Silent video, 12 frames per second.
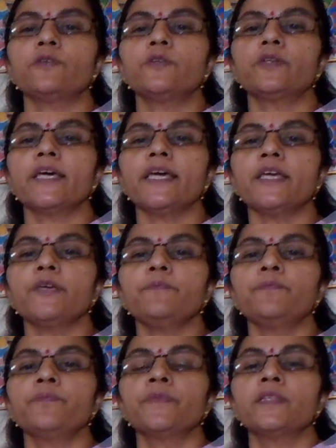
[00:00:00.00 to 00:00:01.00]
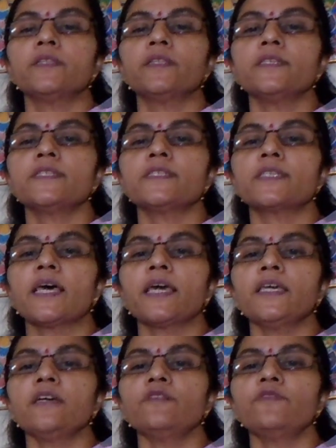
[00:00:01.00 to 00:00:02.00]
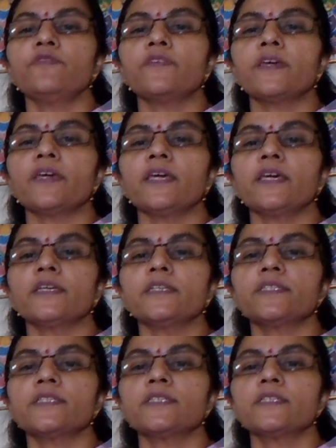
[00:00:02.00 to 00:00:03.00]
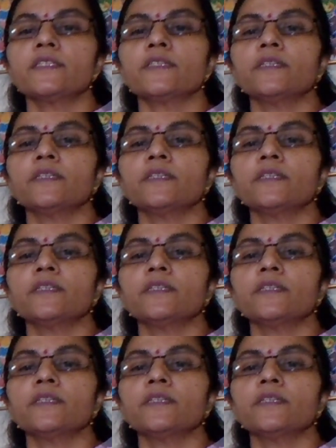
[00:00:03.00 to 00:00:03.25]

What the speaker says: to time, this psi of x,